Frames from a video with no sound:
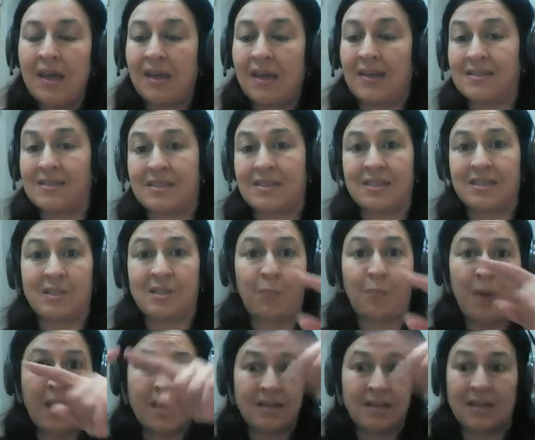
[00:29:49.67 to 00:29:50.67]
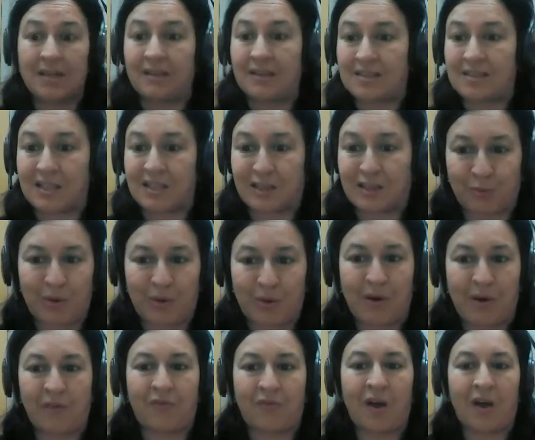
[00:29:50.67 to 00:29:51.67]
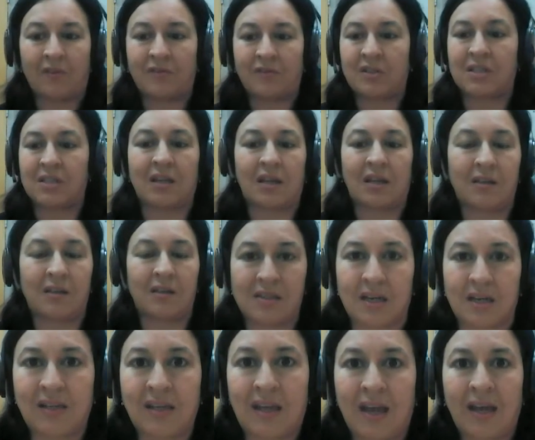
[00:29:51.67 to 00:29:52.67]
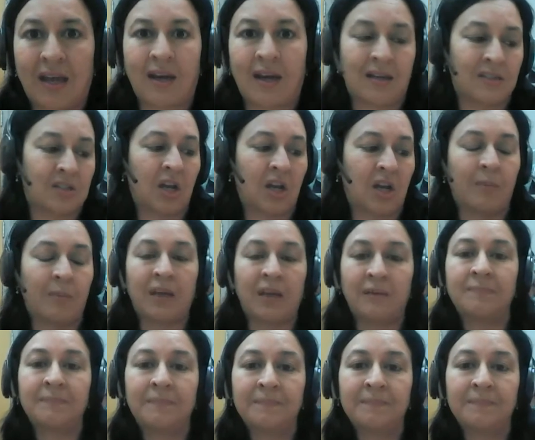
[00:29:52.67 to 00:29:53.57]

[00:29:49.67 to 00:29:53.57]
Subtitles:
Is this a painting that's a 3x5, just like you said, Kate and Jamie?